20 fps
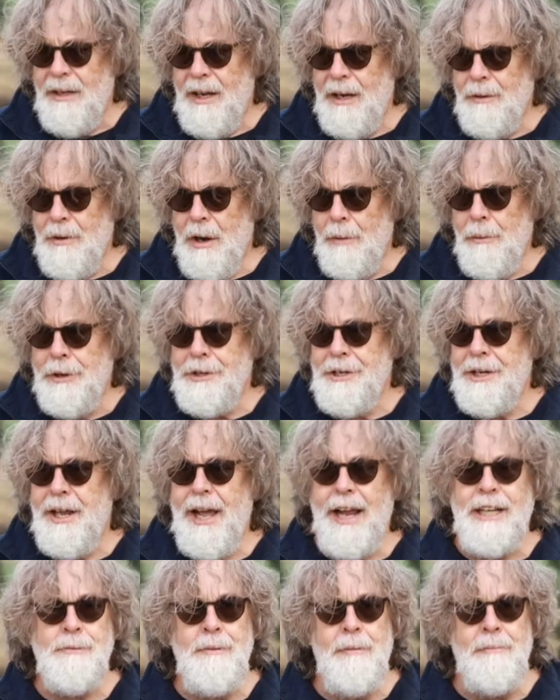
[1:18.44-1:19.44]
I worked in
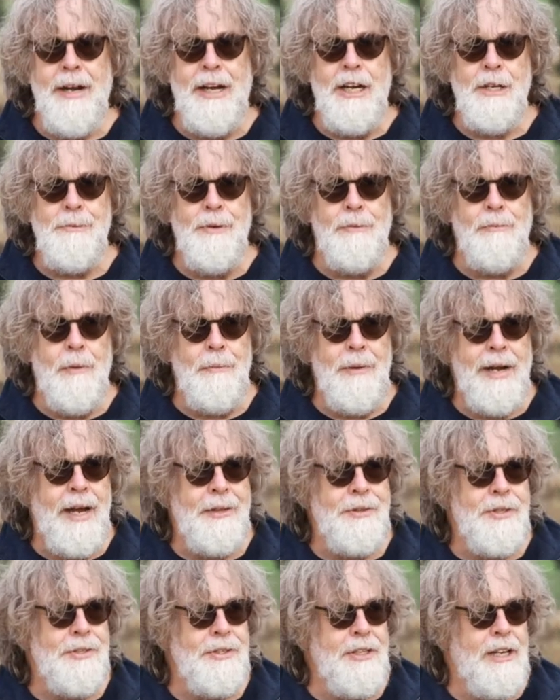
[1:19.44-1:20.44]
catchment management when we
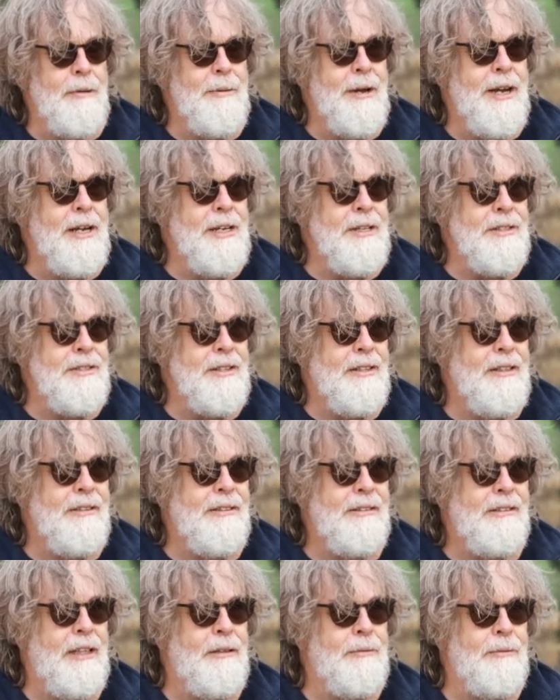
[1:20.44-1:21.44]
had the CMAs.
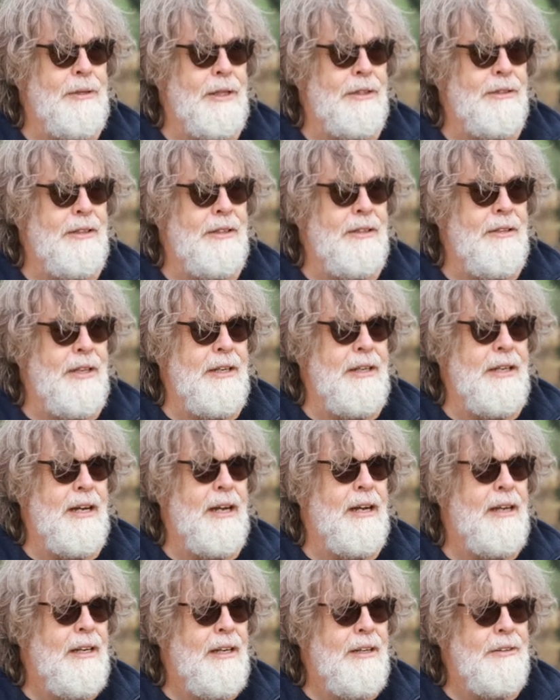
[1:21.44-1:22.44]
I worked in the
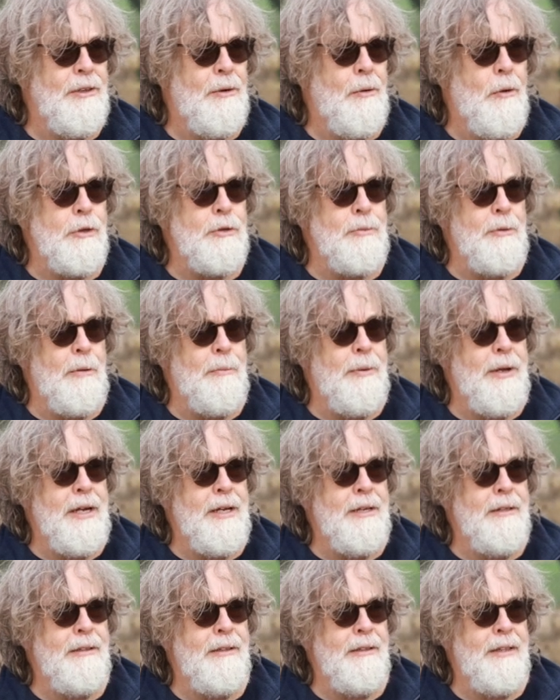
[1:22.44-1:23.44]
Hawkesbury
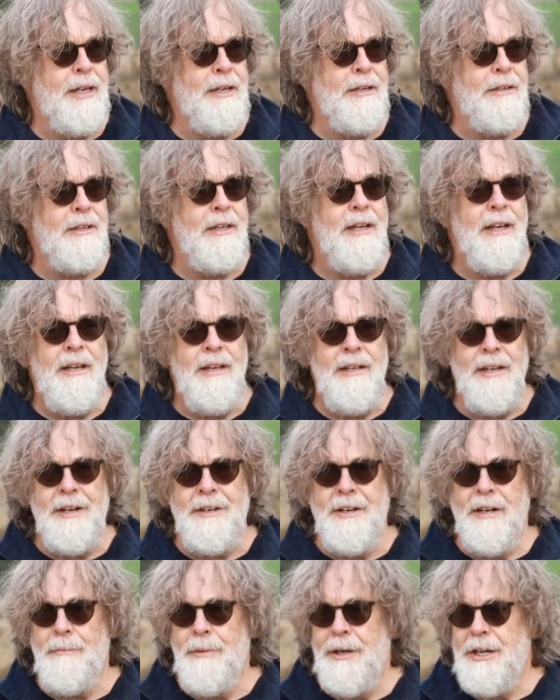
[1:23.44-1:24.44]
Riparian and
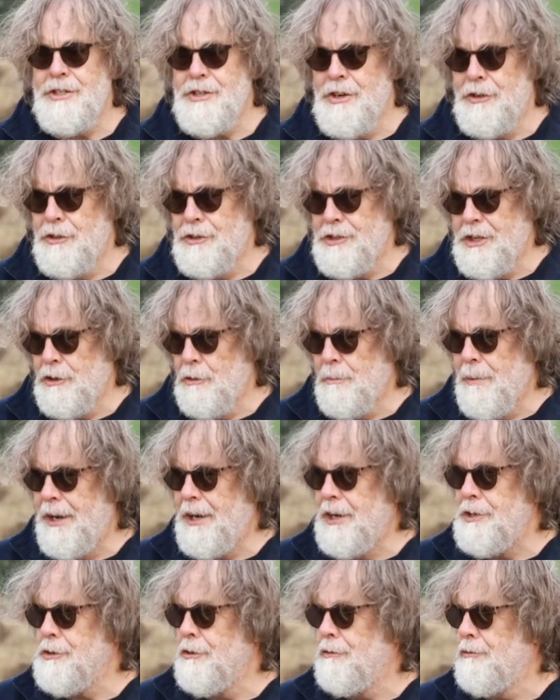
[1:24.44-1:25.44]
ended up being general
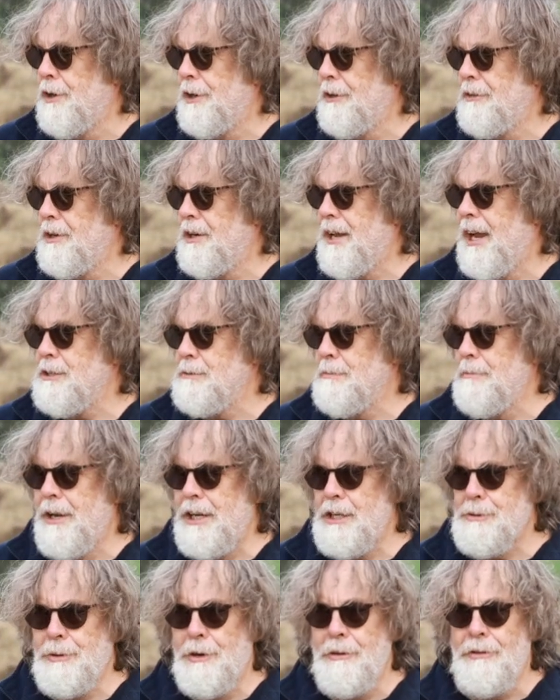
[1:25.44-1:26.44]
manager of one of the catchment
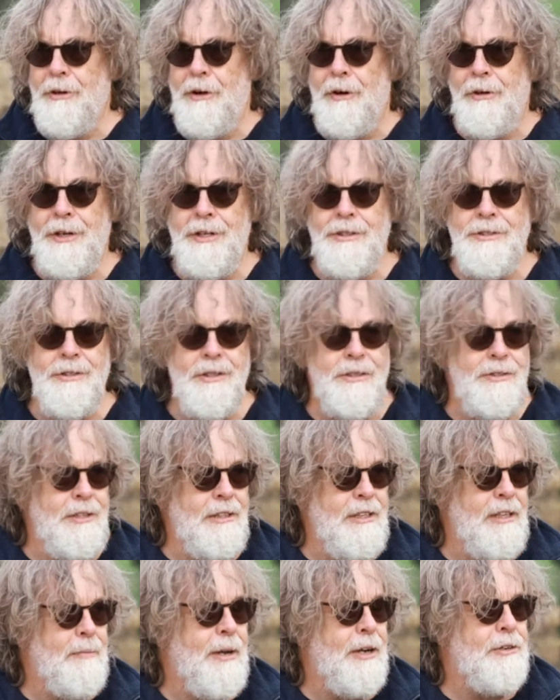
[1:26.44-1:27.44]
management authorities, the
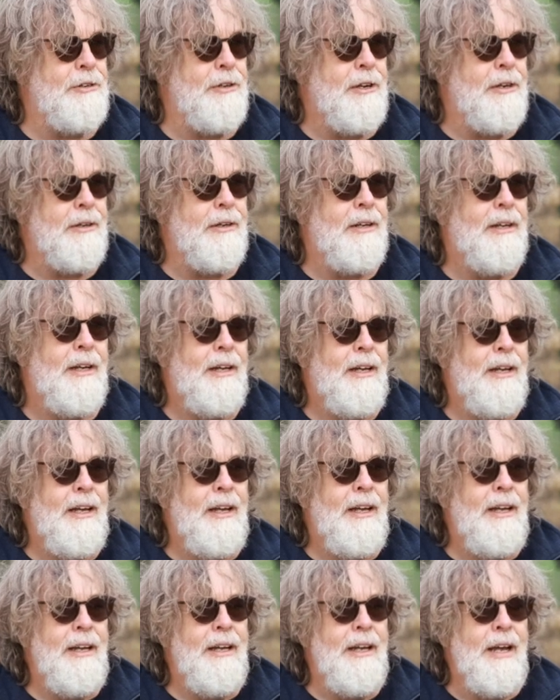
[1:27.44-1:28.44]
Sydney Metro.
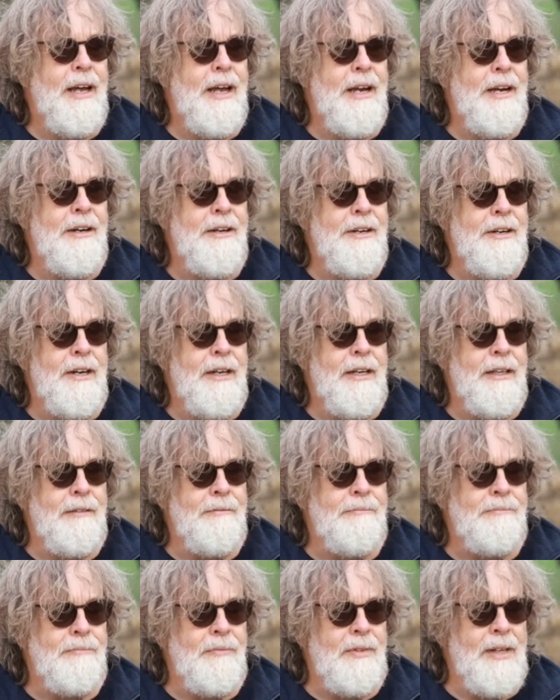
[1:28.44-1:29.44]
And
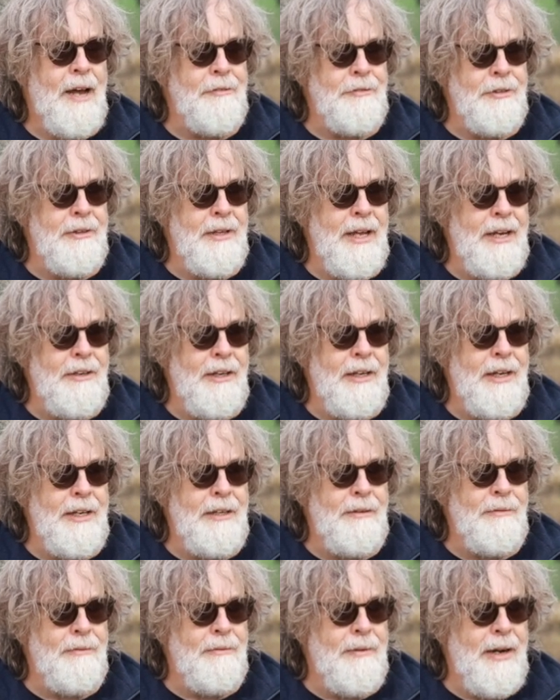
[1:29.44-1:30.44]
after that,
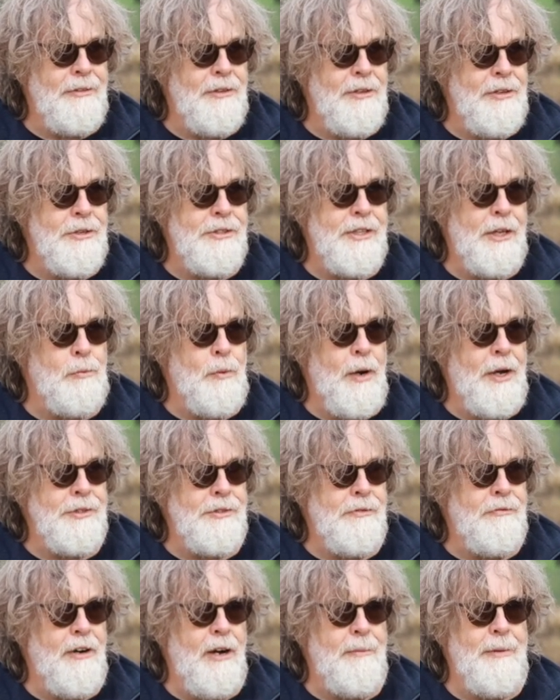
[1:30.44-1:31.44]
I ran the New South Wales
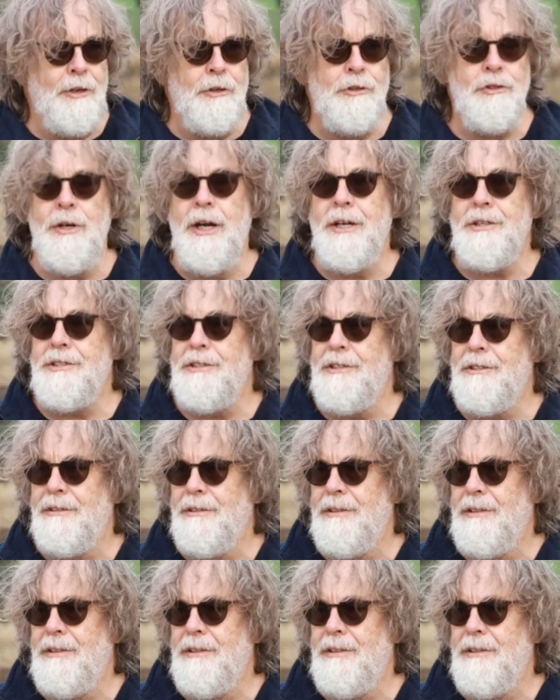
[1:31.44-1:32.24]
Environmental Trust.